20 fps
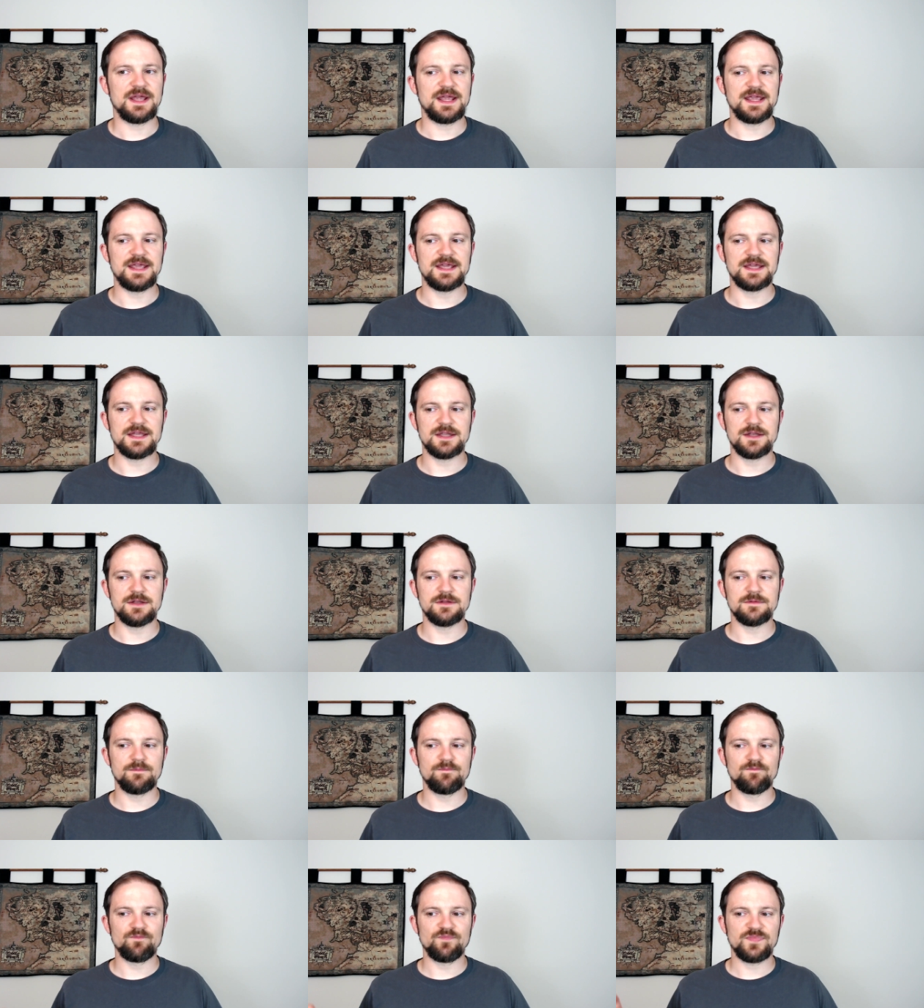And
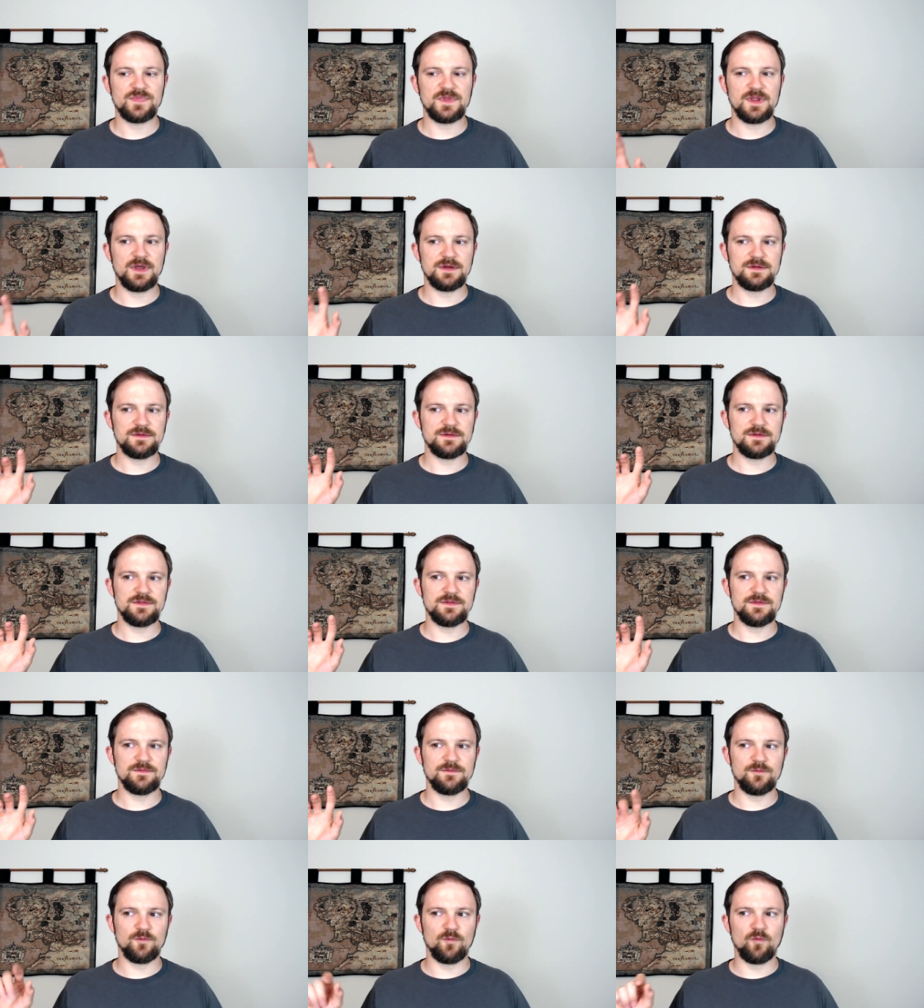
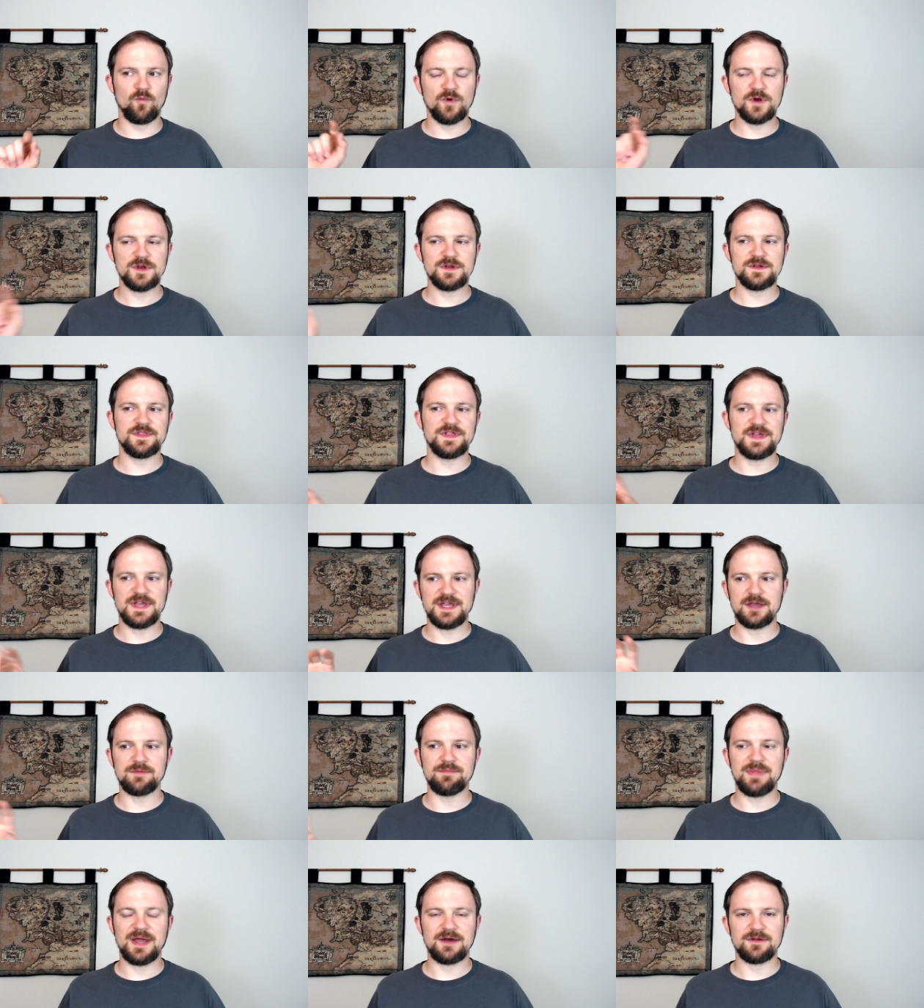one
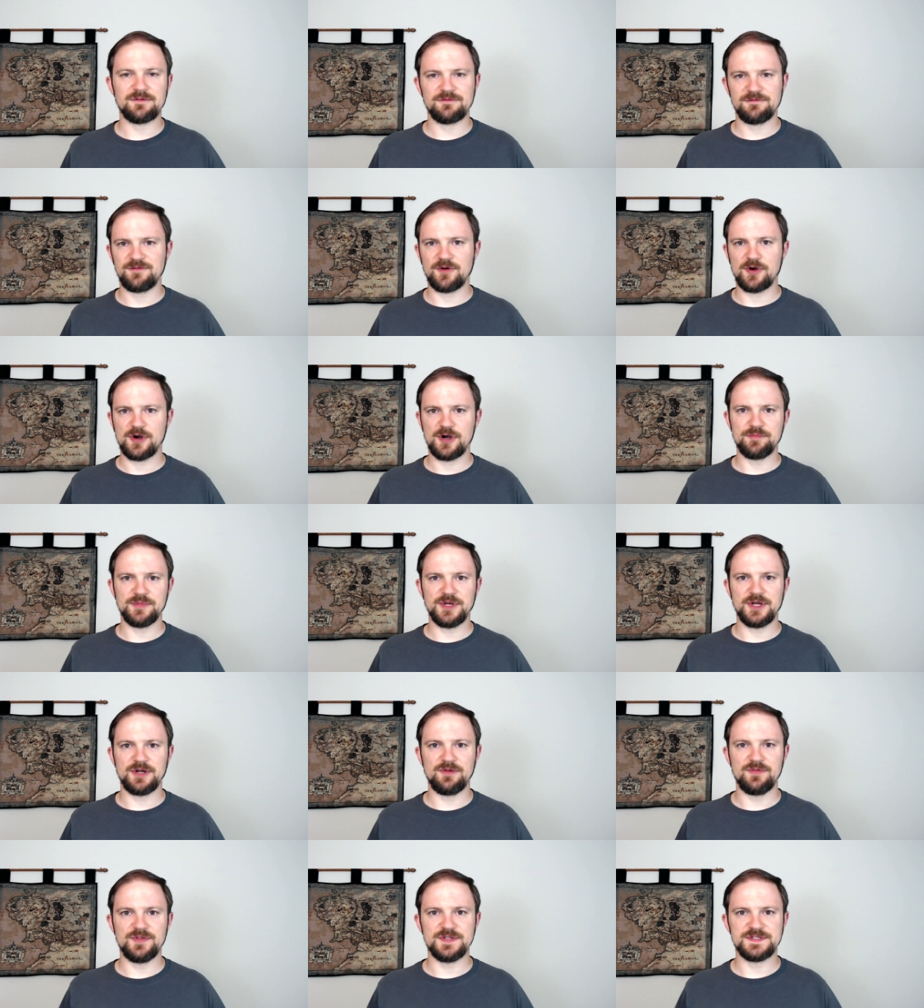thing about
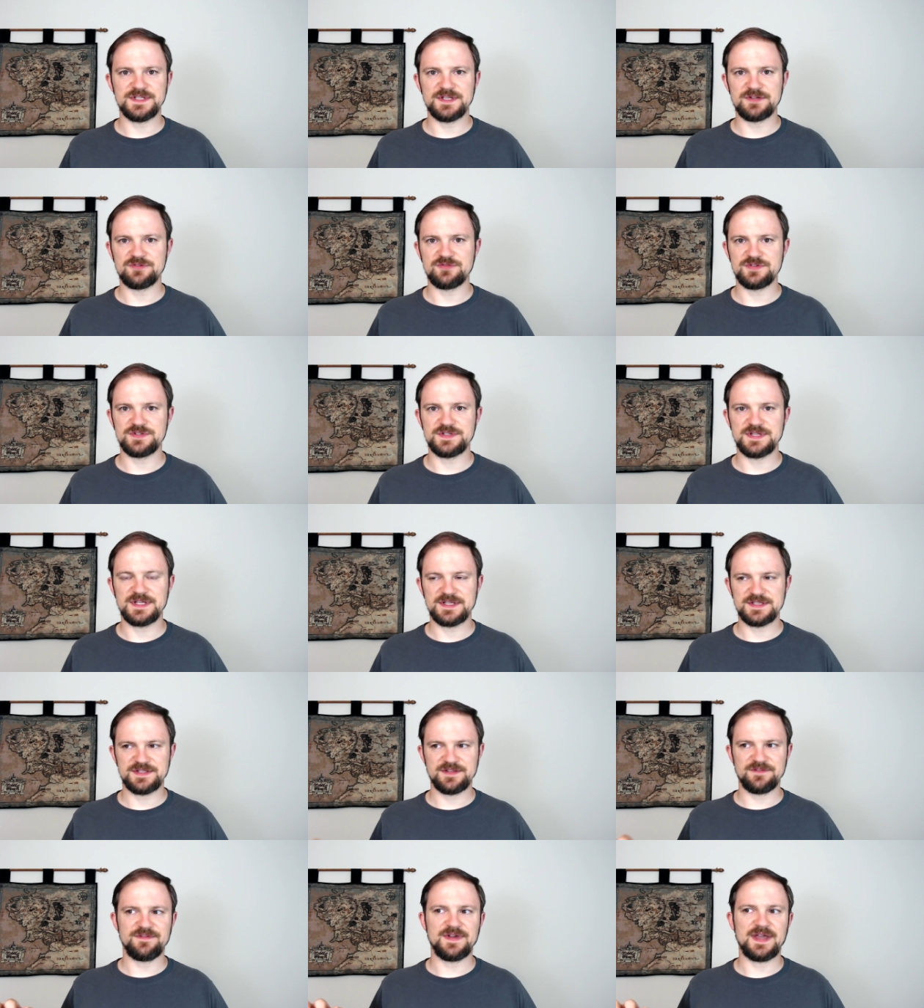Faramir that's interesting
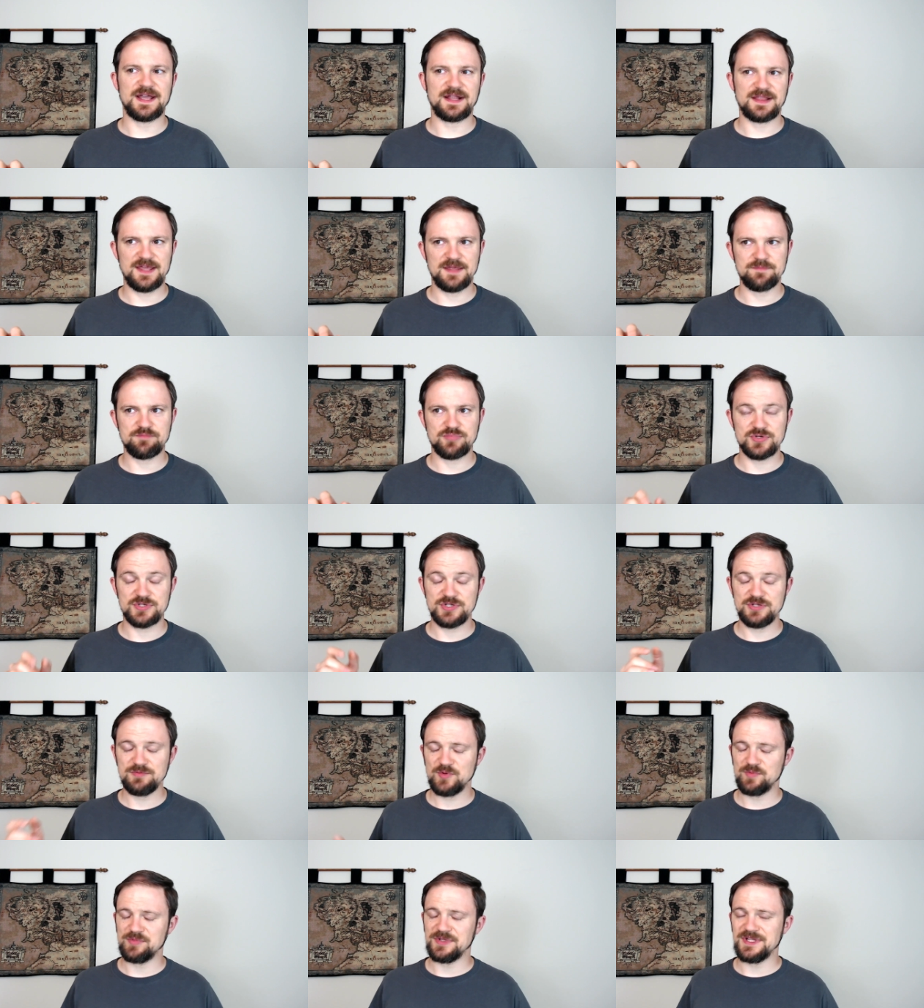is the fact that
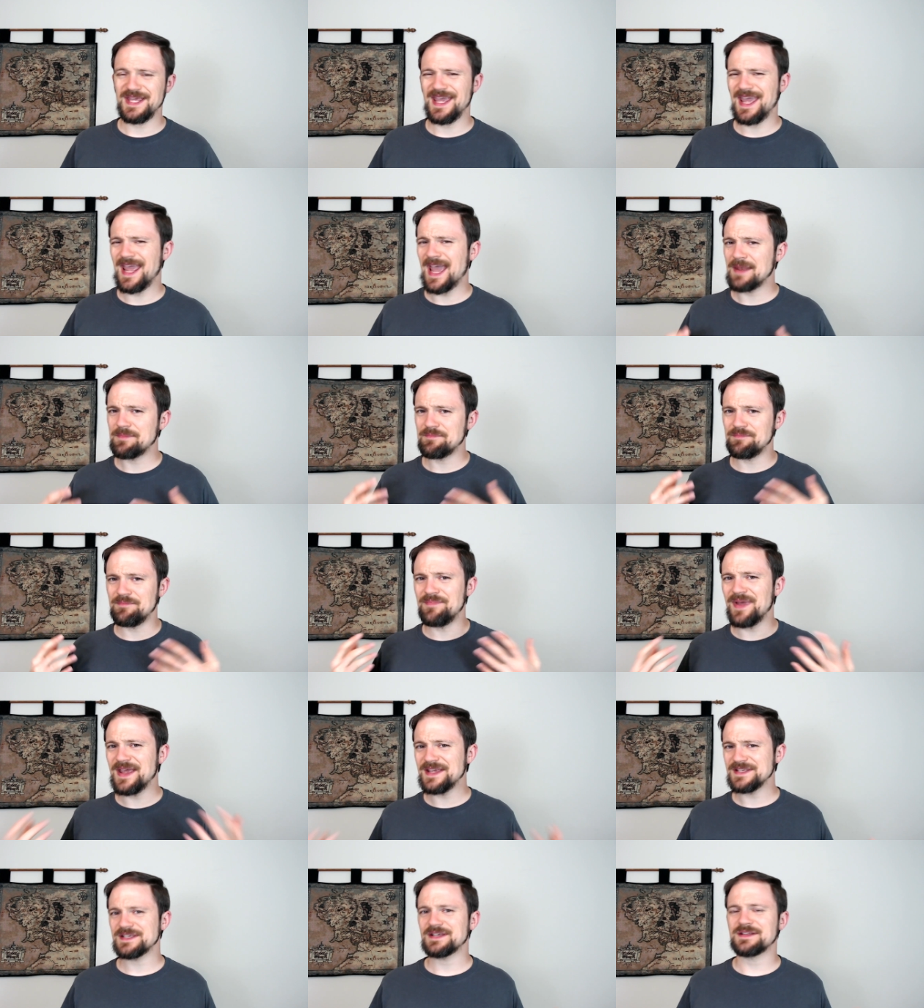presumably he had
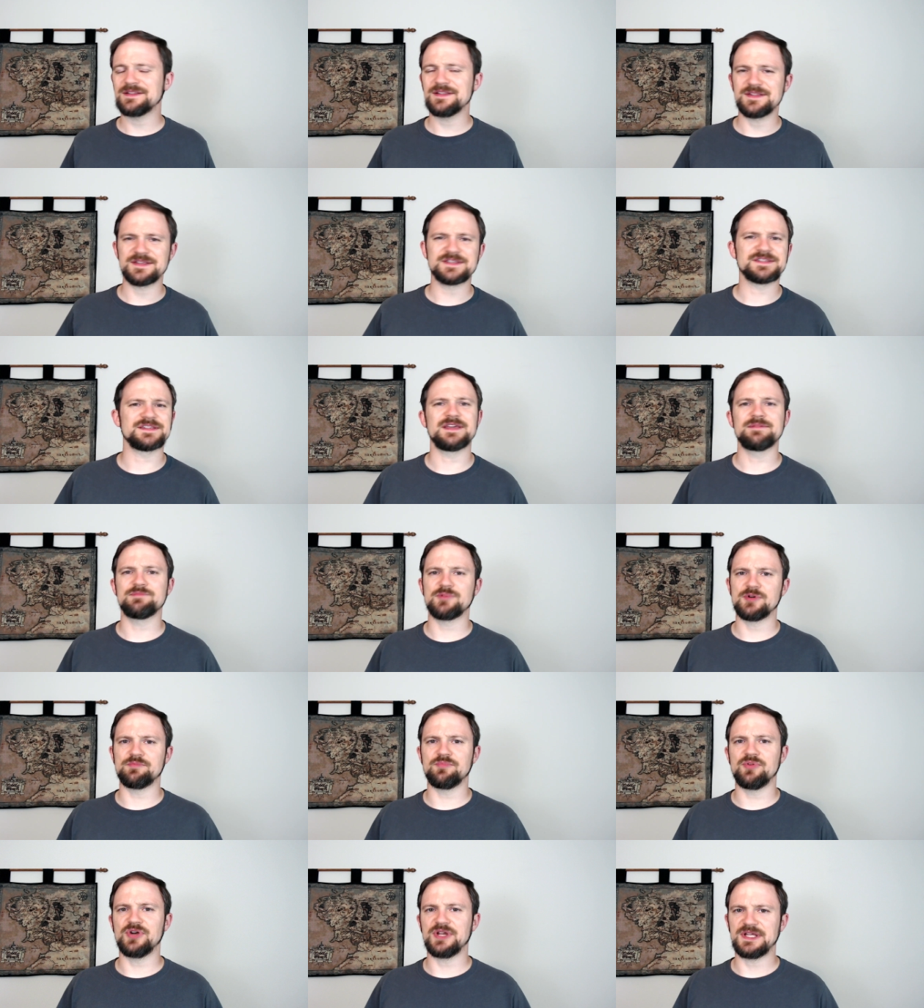basically the same
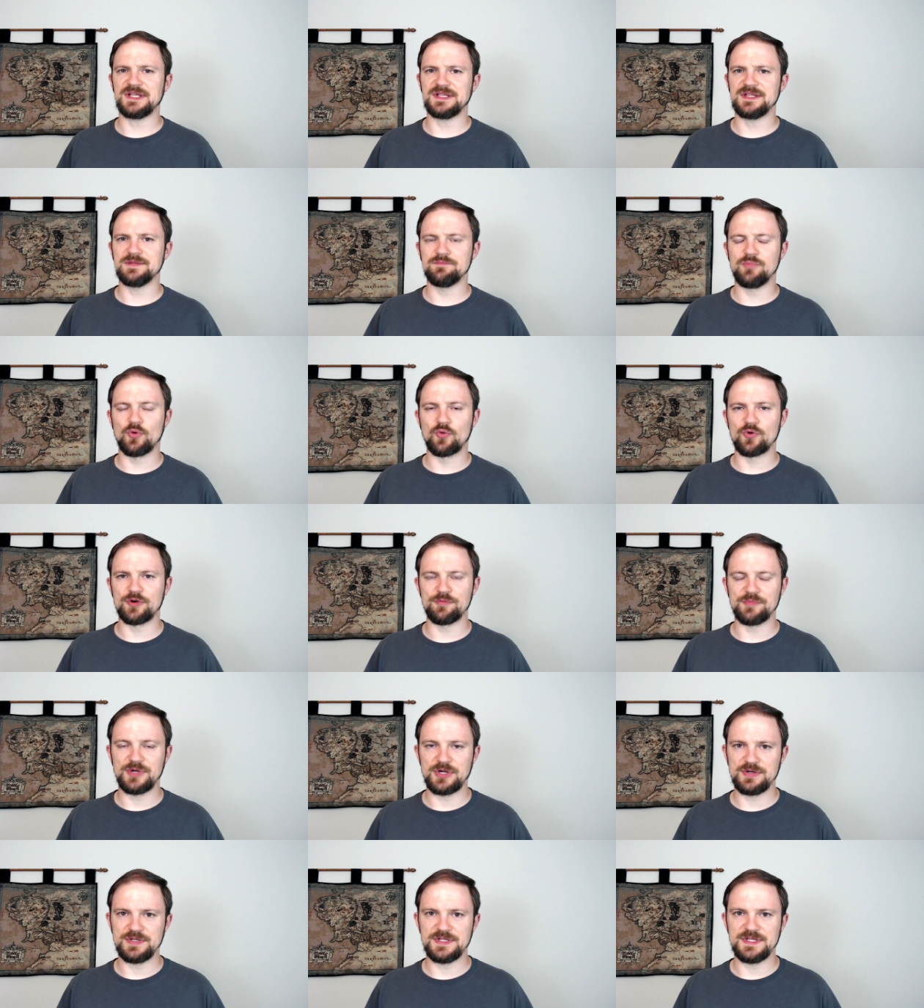upbringing that
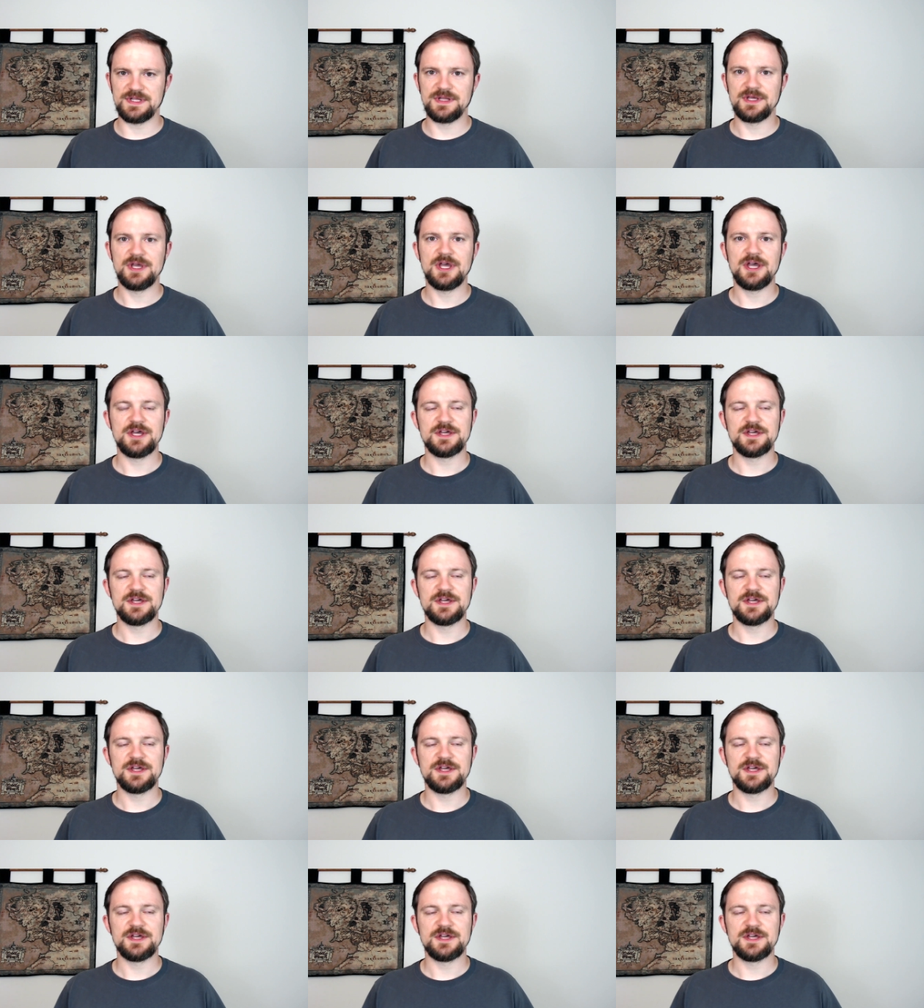Boromir did.